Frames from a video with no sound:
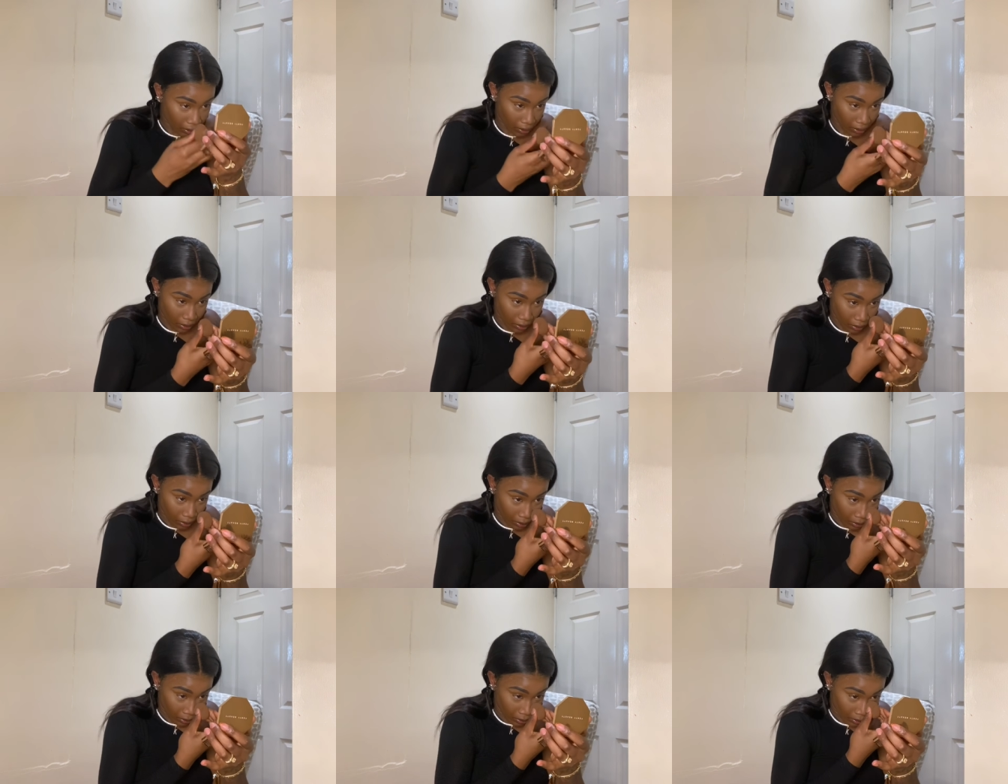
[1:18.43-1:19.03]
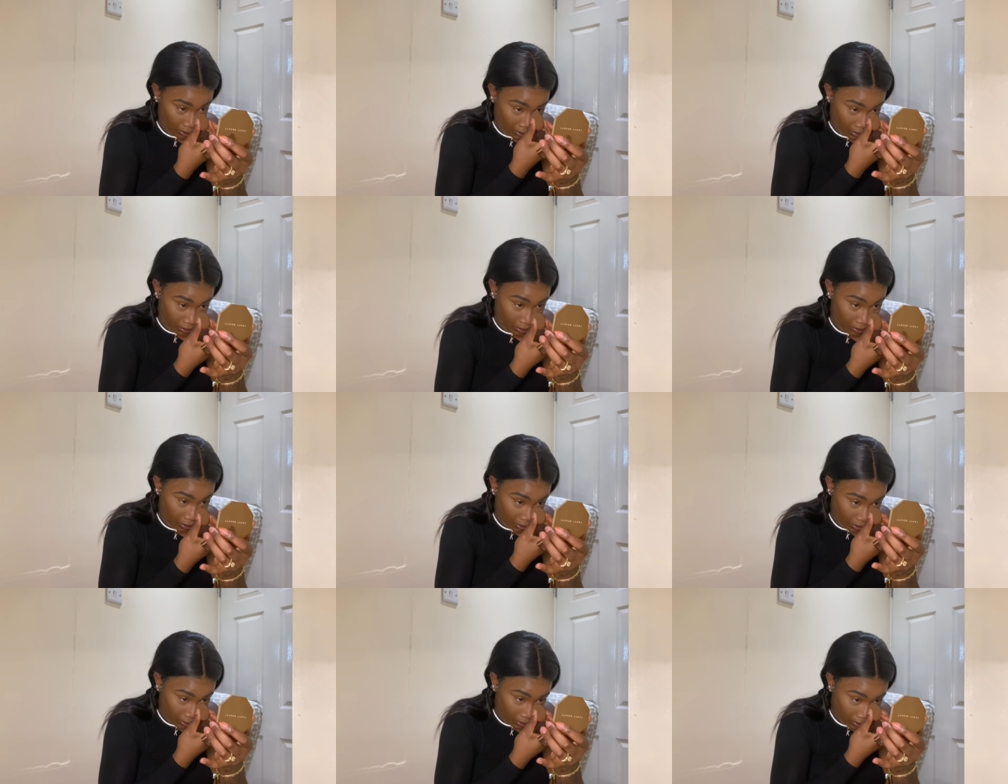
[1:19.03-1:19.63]
um, nose and then
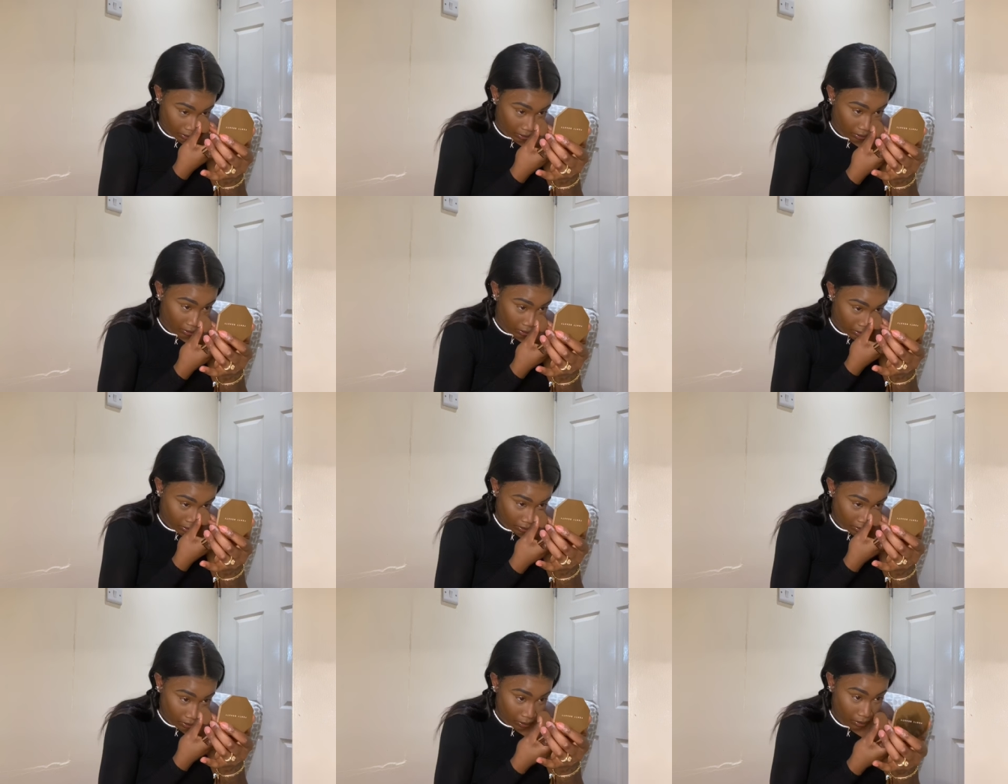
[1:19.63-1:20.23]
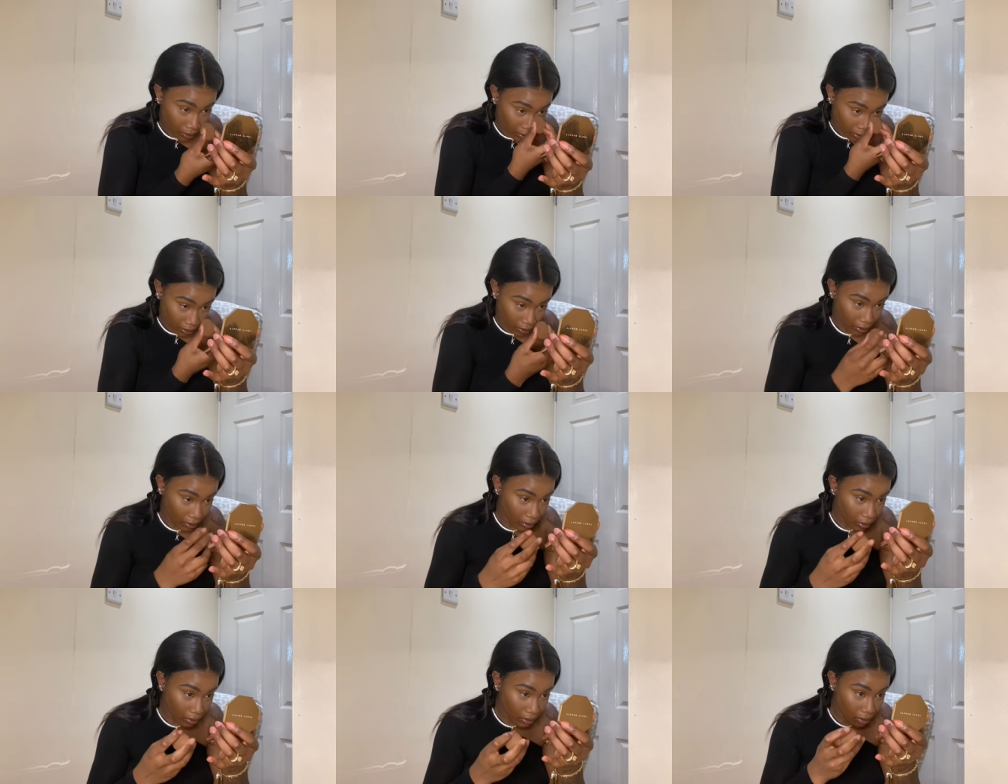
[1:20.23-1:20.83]
I'm using the back of my
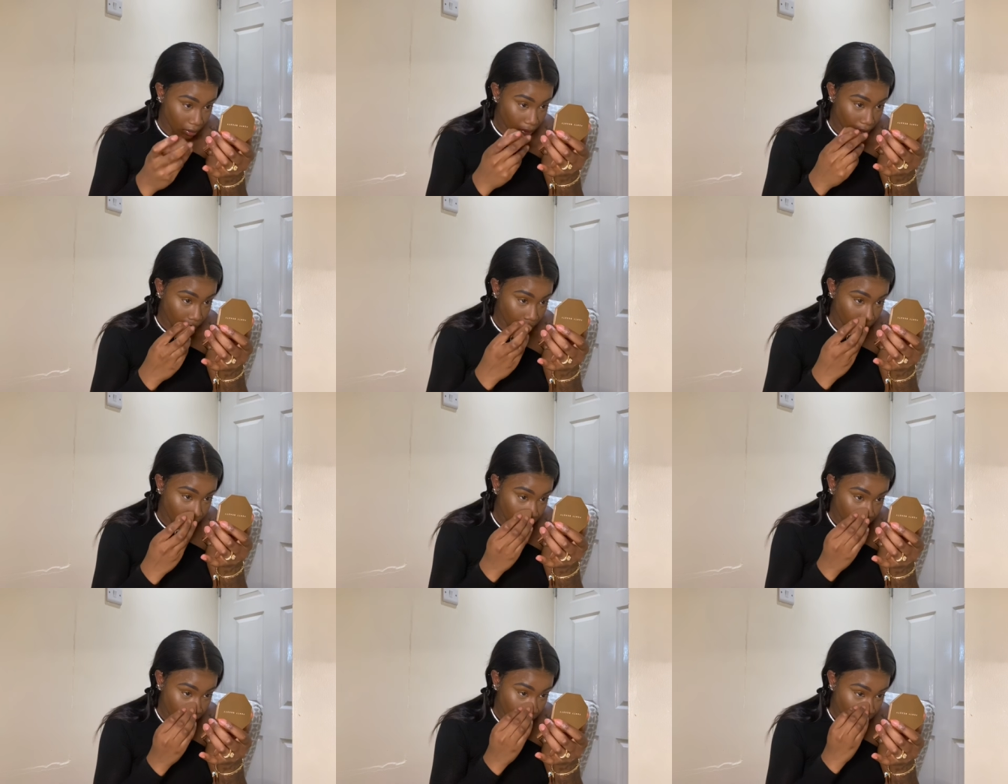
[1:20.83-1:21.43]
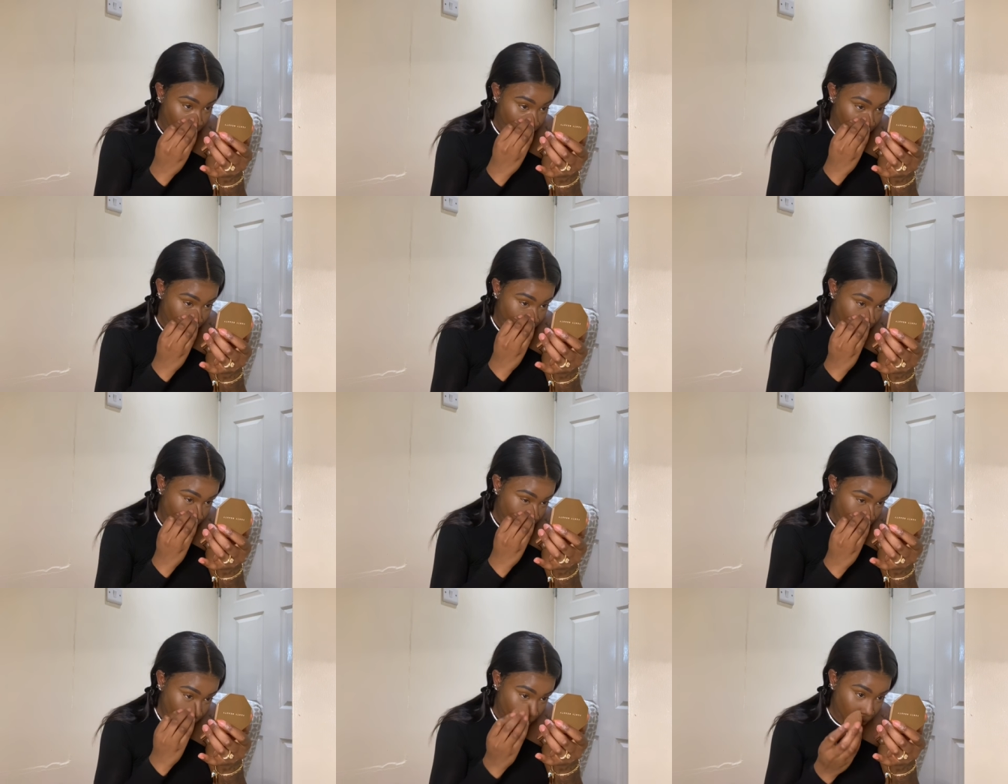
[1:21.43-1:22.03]
beauty blender to like kind
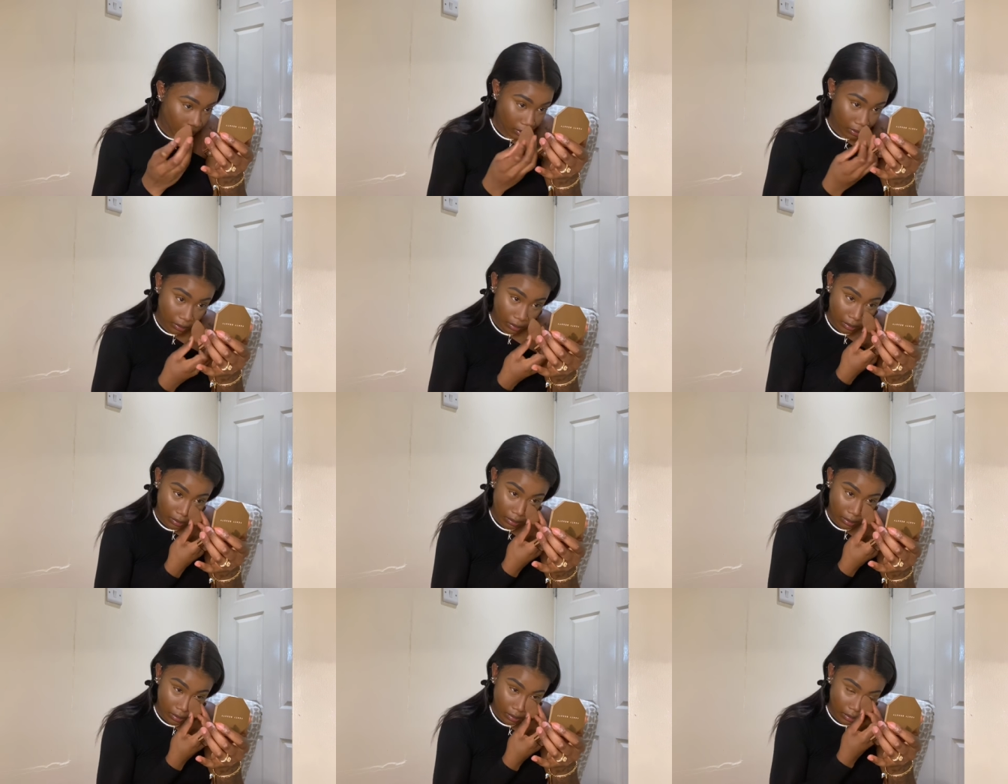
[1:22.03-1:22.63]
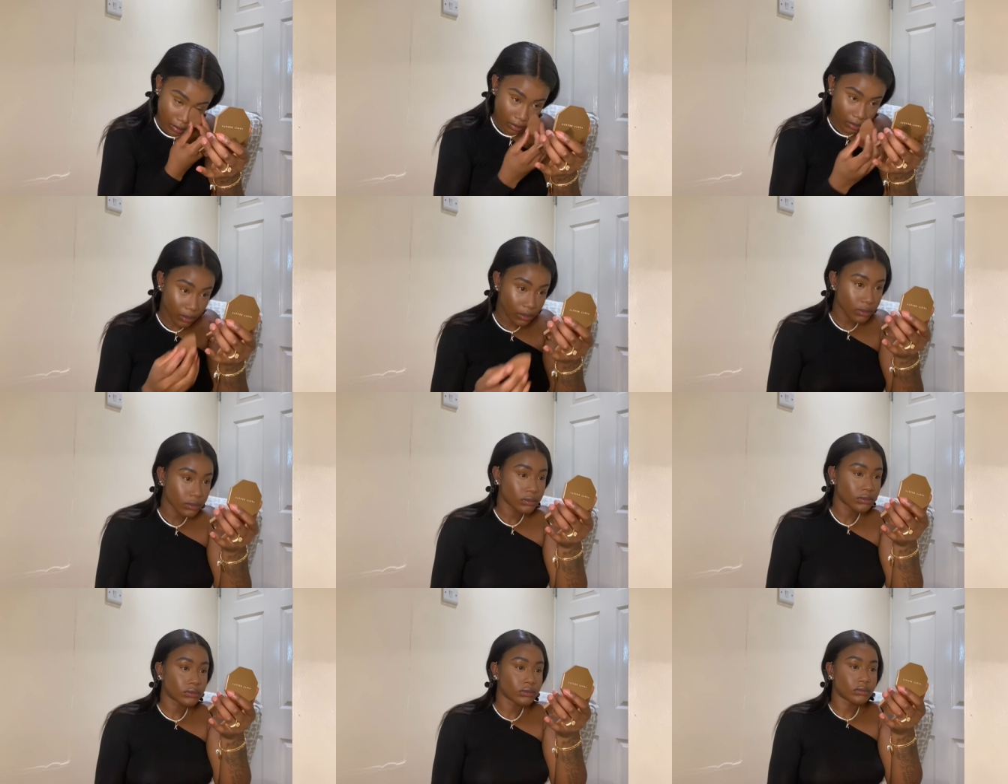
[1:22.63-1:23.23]
of blend it in then the
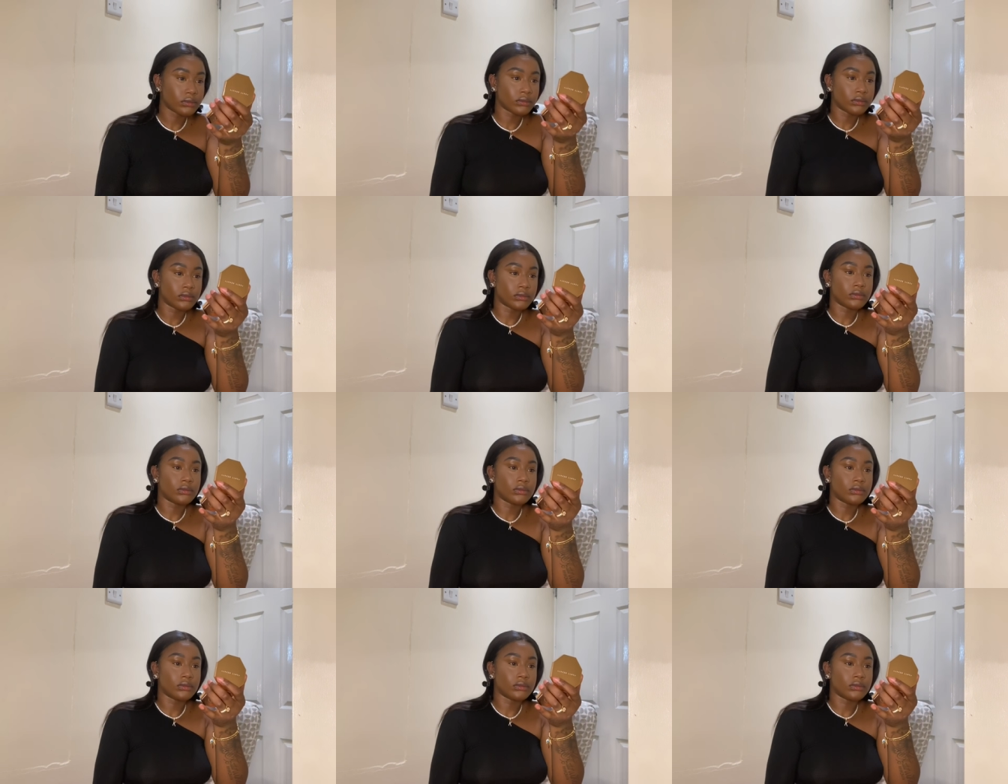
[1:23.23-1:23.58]
front again